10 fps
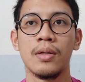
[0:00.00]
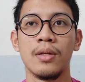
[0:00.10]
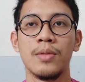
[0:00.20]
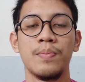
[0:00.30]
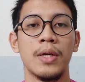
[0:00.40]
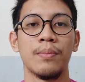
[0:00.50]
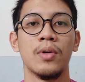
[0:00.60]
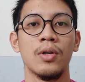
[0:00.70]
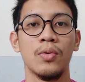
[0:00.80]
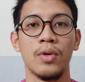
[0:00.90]
Speak
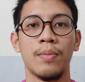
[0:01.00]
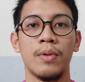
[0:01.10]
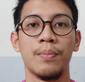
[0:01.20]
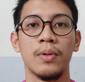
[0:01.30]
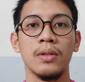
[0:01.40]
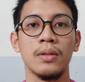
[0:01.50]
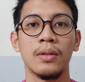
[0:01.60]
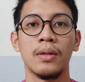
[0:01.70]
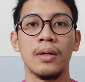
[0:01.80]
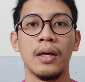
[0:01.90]
more with people,
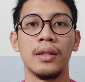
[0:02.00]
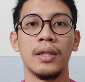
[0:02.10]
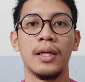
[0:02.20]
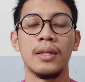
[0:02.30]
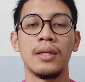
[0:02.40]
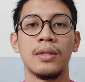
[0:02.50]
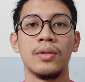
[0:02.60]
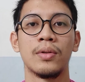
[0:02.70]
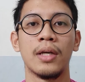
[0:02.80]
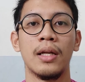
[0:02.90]
and then
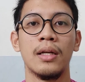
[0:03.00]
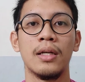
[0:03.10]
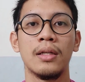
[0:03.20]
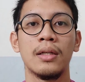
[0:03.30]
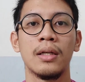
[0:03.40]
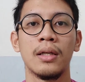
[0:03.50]
you can learn